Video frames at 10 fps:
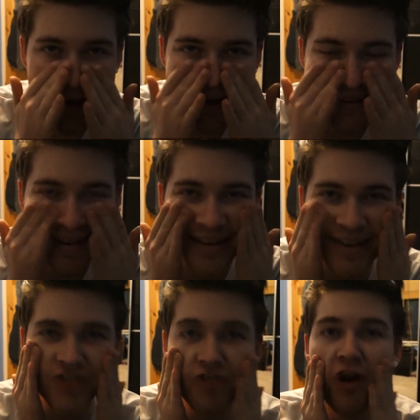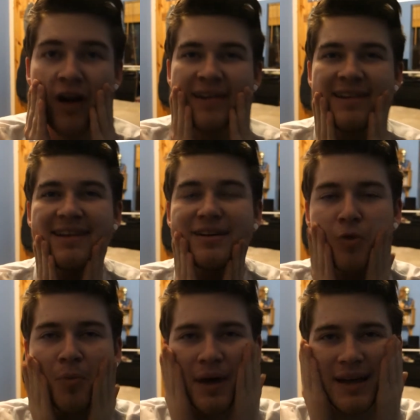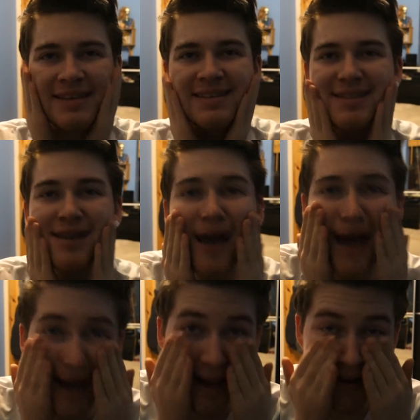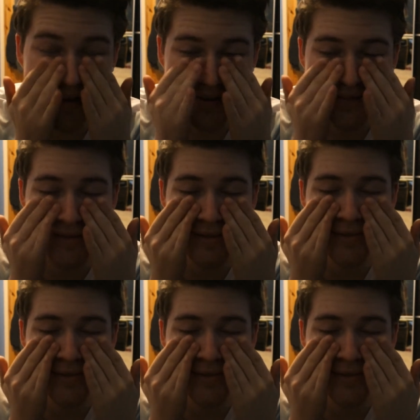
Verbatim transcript: and let it dry in a little bit, and